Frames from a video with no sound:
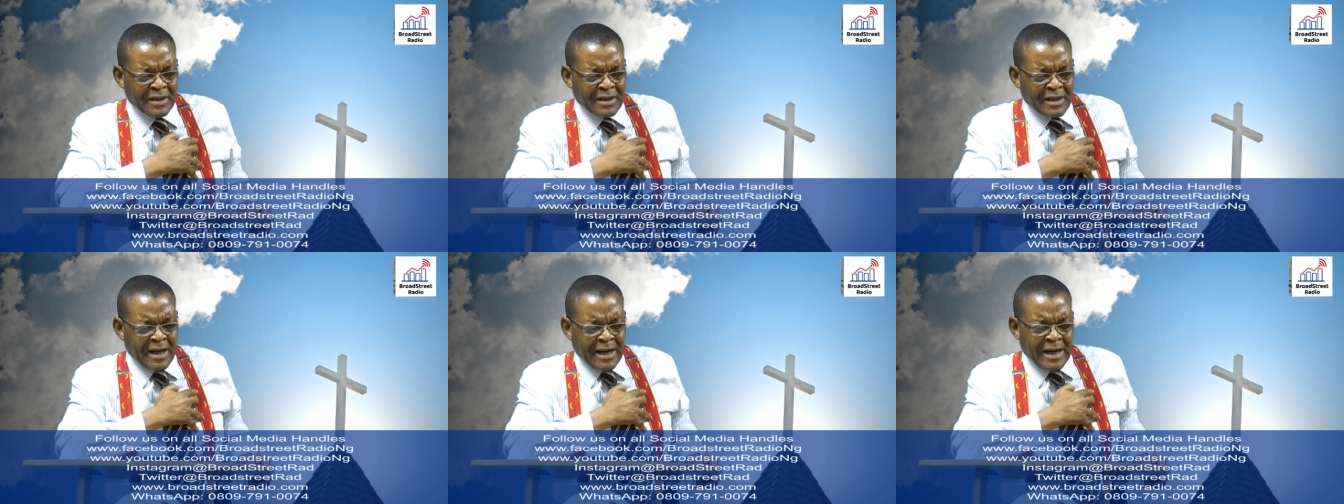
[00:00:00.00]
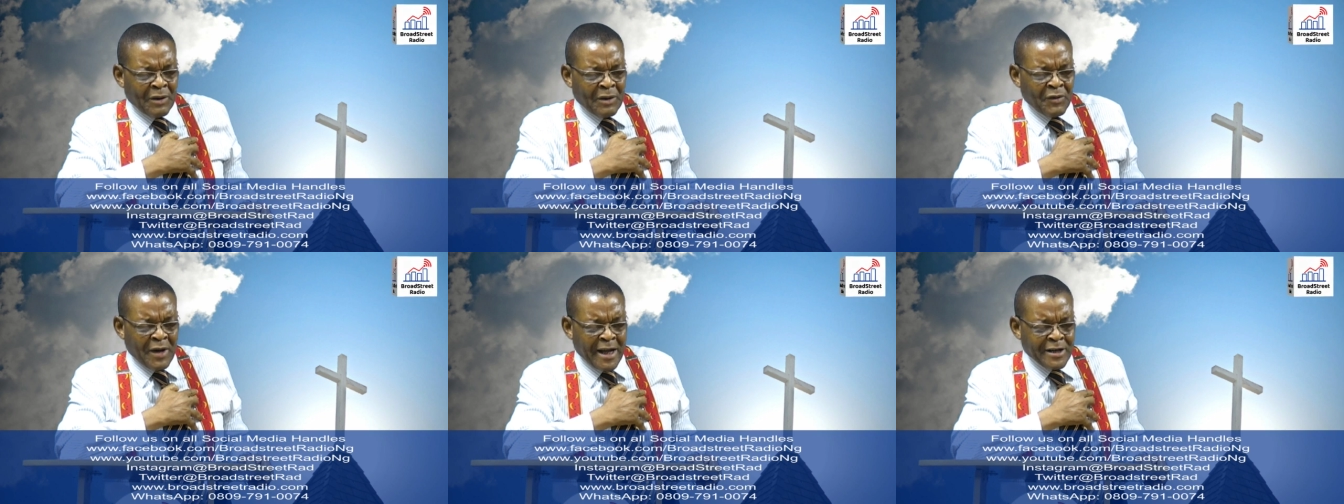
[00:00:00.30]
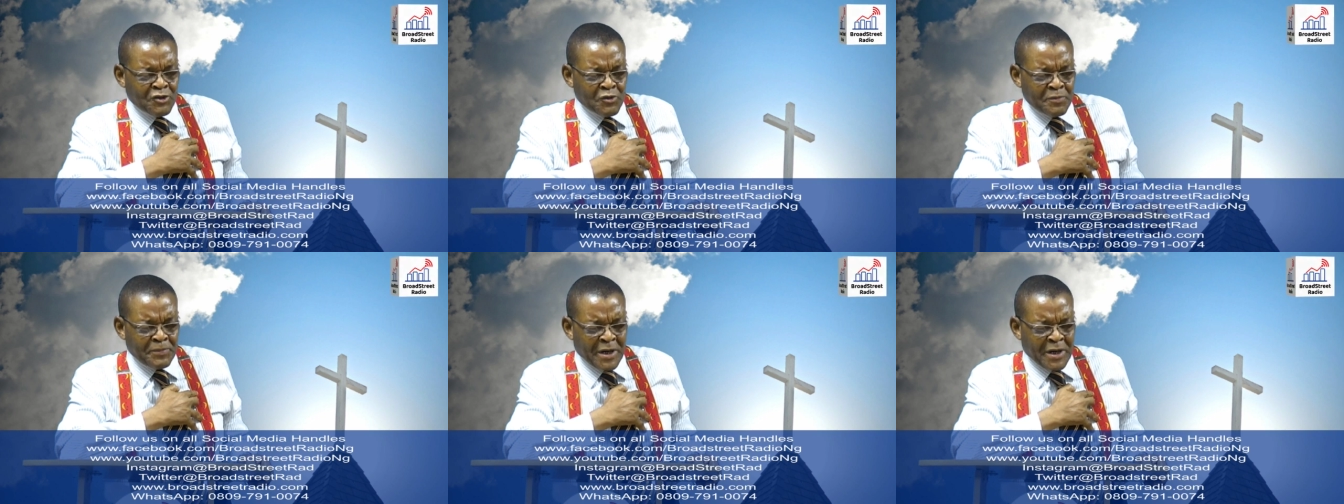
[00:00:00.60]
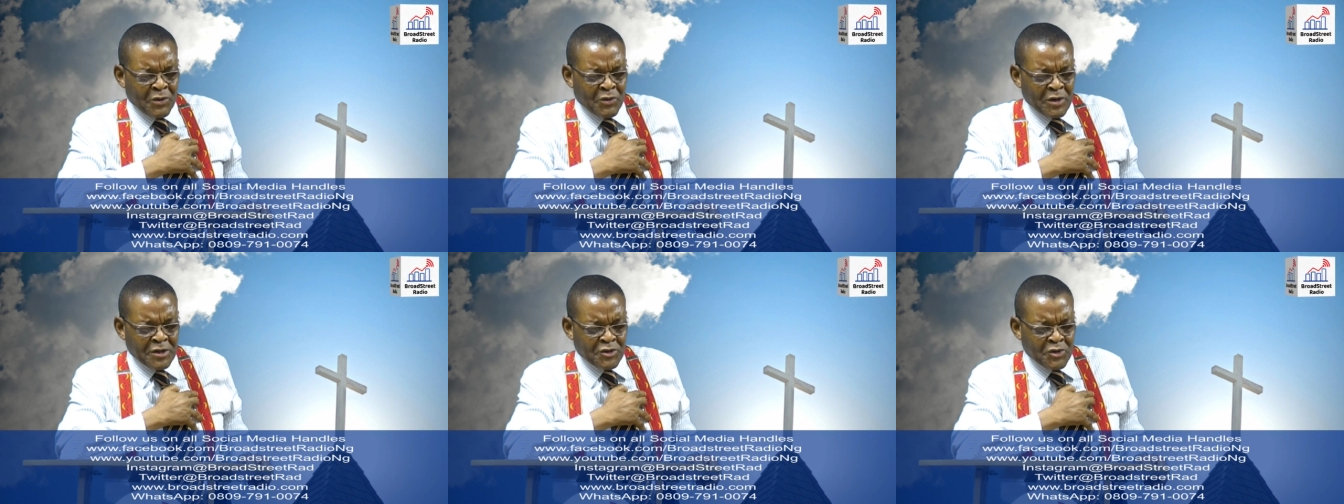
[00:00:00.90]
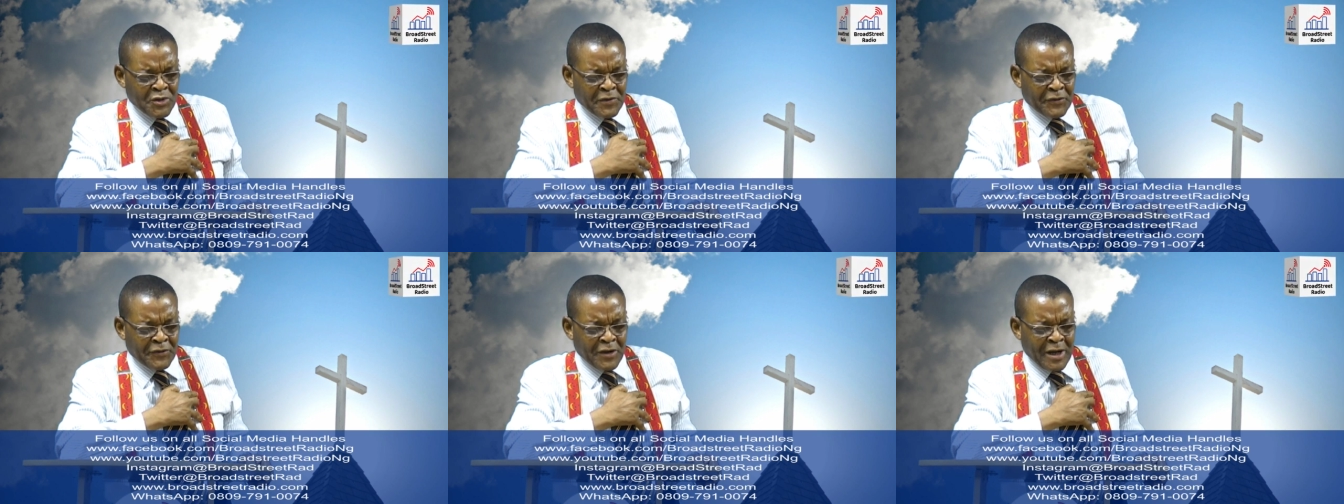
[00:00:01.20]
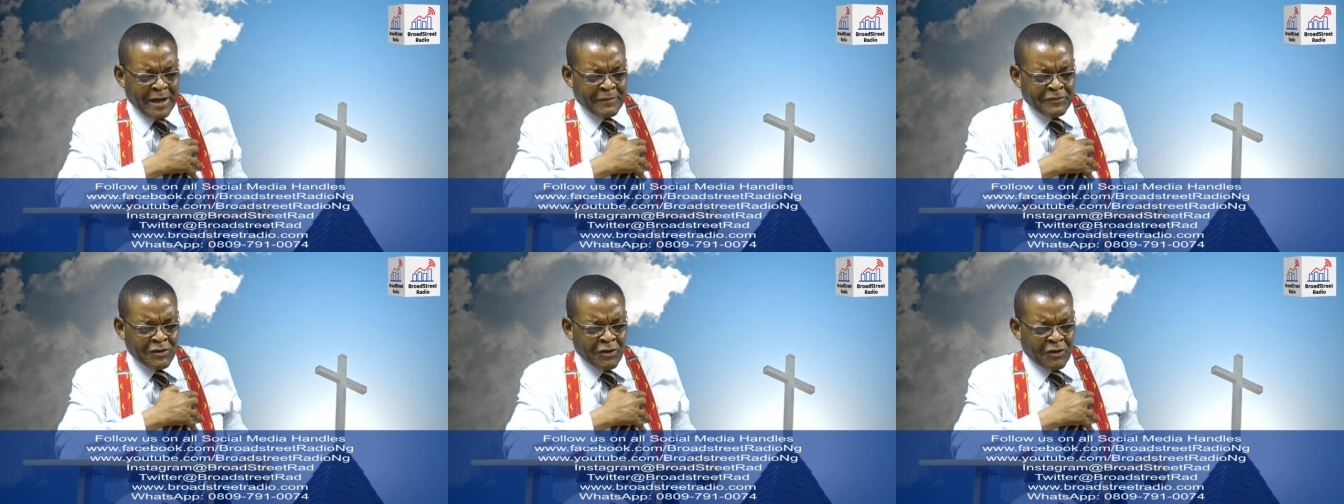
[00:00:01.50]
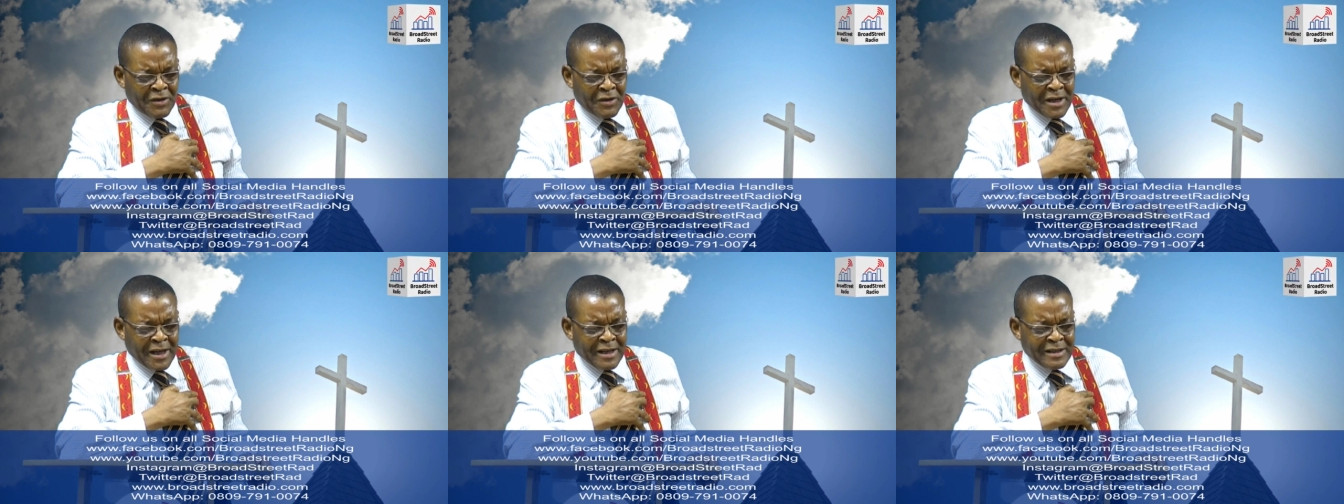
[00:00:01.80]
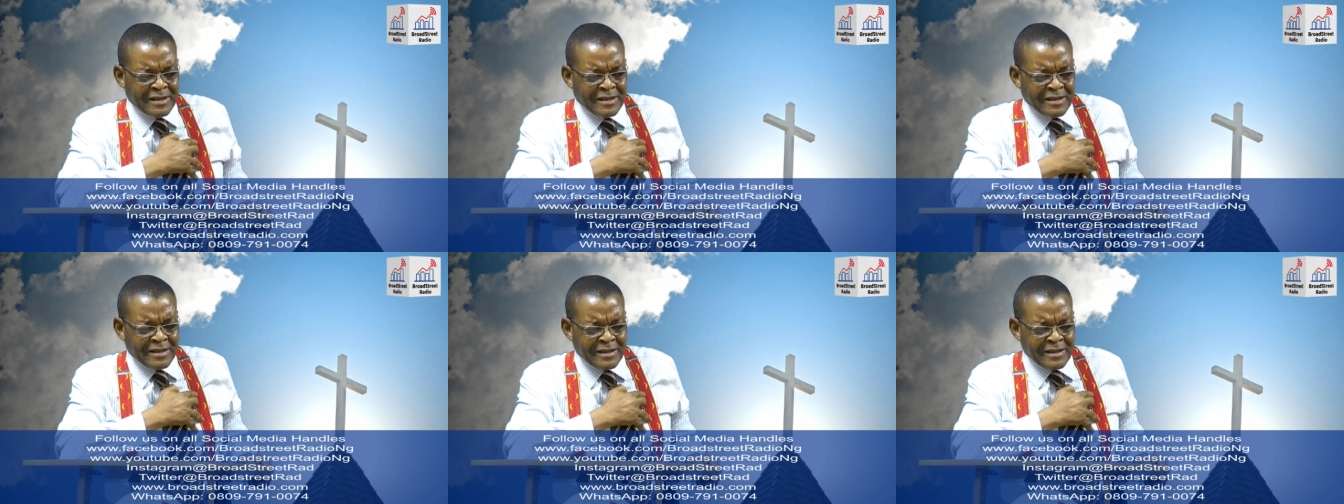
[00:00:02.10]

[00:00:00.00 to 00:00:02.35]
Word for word: And I would like to pray with you if you have done that.